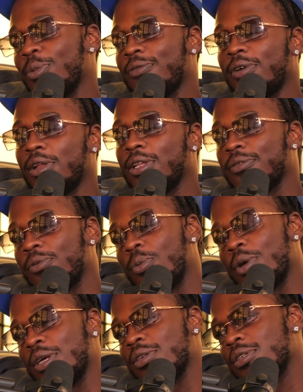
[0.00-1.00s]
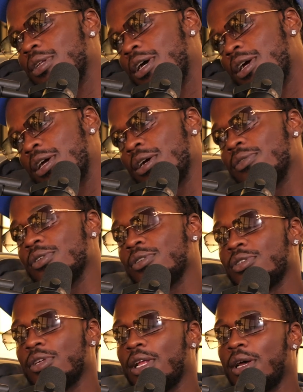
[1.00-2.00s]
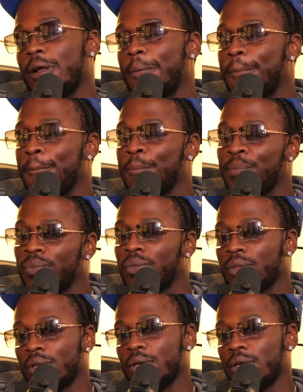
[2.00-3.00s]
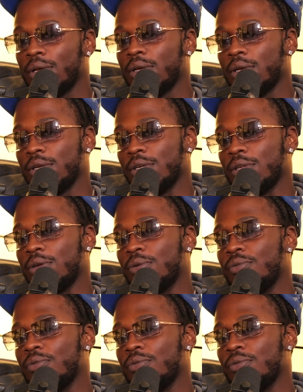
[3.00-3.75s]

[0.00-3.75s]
We find different ways in our areas to like, you know,